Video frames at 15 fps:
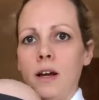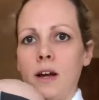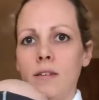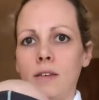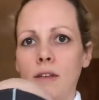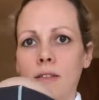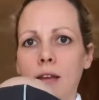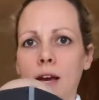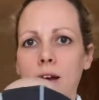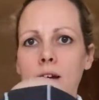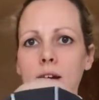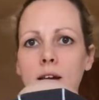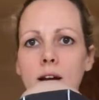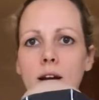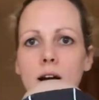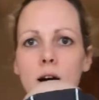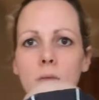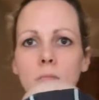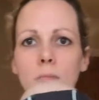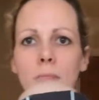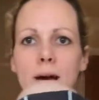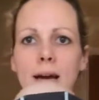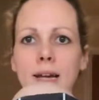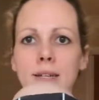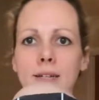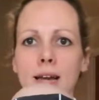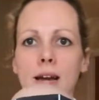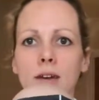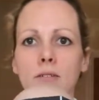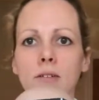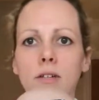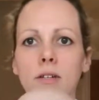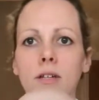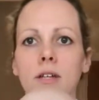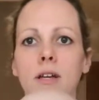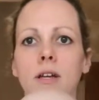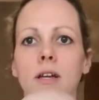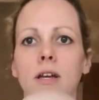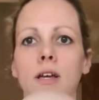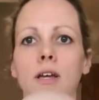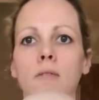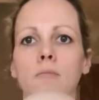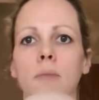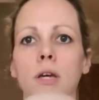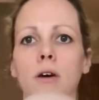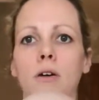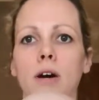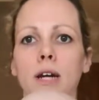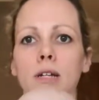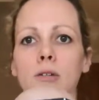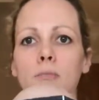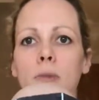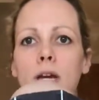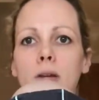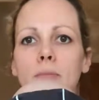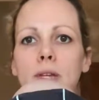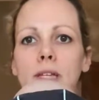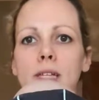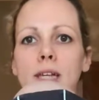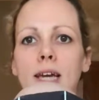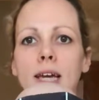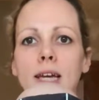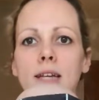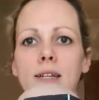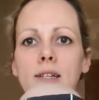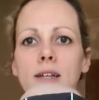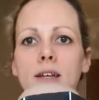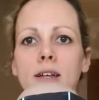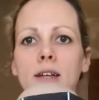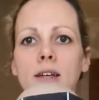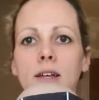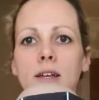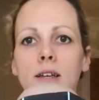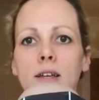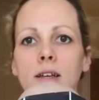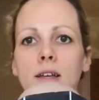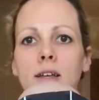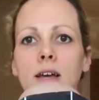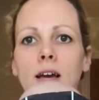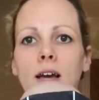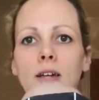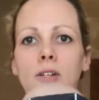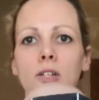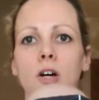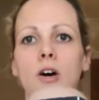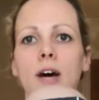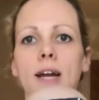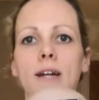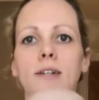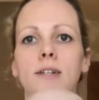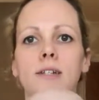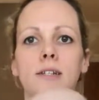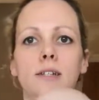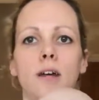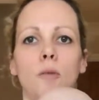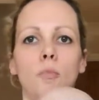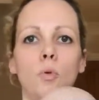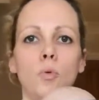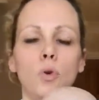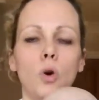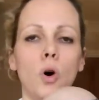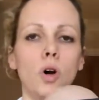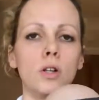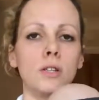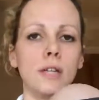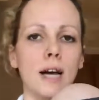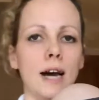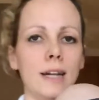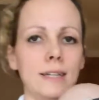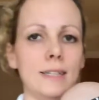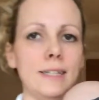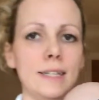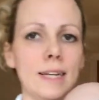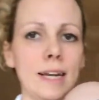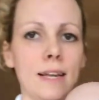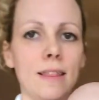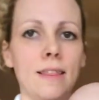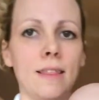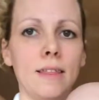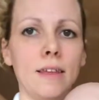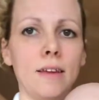and then that can come back down behind baby's knees and tie in a double knot underneath.